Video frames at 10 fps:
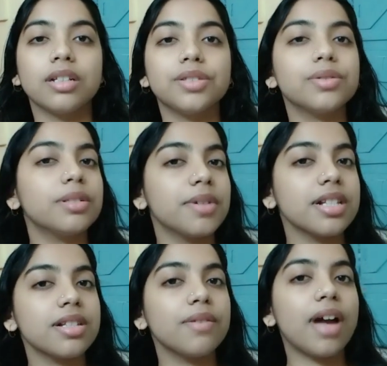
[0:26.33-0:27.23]
Due to
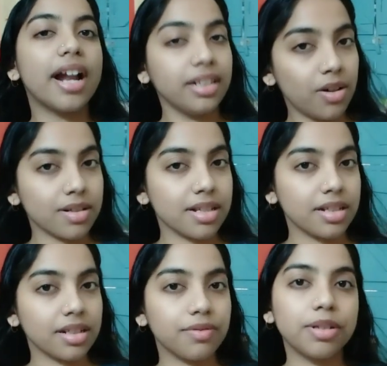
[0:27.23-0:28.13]
the presence of
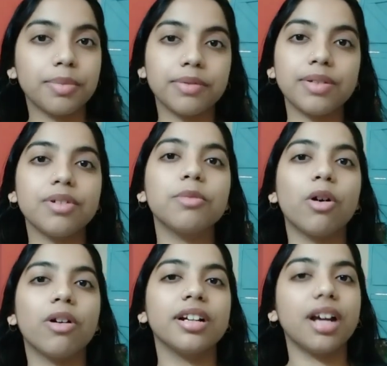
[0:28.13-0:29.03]
antioxidant, it will prevent
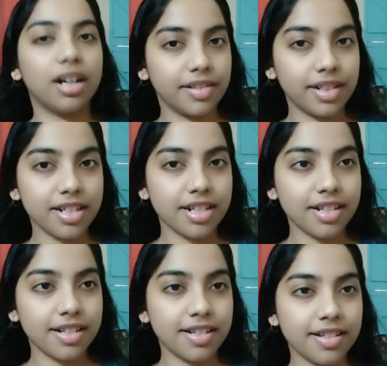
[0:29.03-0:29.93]
from coronary artery
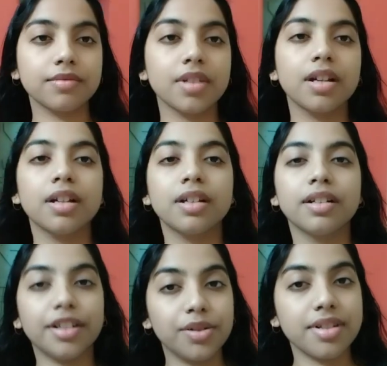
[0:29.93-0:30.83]
disease,
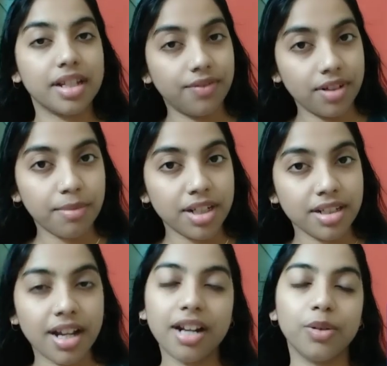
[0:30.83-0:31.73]
reduce
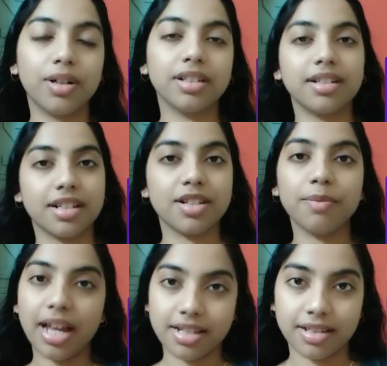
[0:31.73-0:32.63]
inflammation and lower the risk of